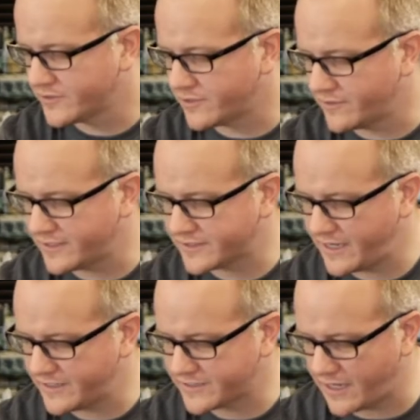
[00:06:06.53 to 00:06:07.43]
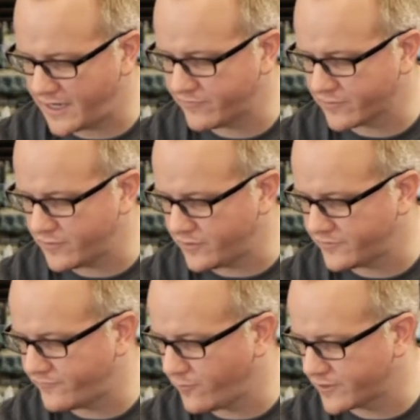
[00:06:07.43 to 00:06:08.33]
So in this case, I have
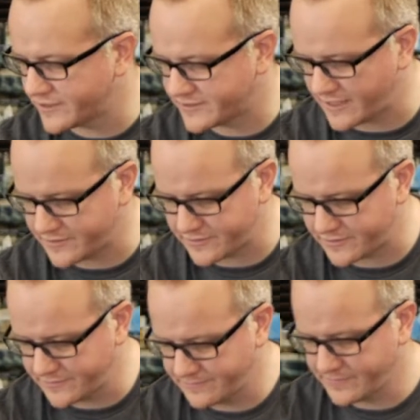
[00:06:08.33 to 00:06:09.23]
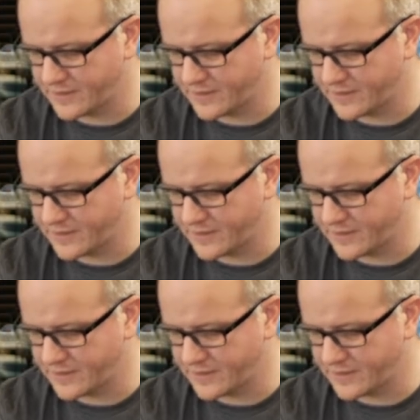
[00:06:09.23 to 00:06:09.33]
rolled 4 successes.